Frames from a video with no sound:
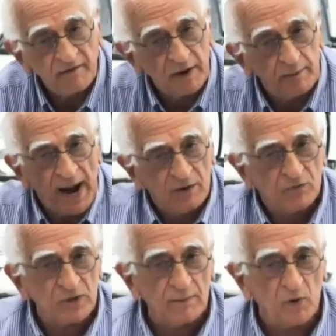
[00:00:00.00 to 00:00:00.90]
And when I
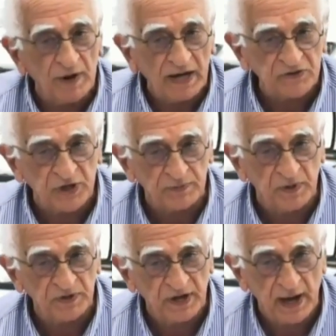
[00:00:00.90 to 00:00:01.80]
went back to them over the
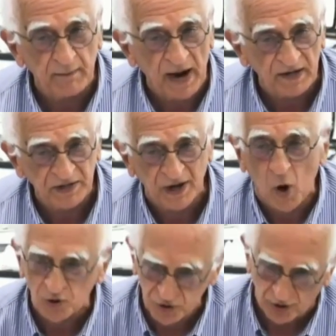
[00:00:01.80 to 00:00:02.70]
next 6 months, they came
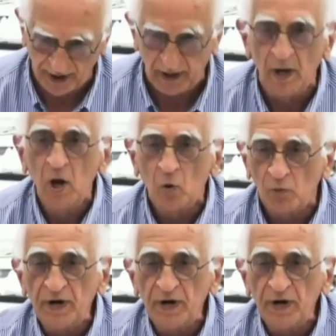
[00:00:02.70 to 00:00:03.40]
back and said, oh, sorry,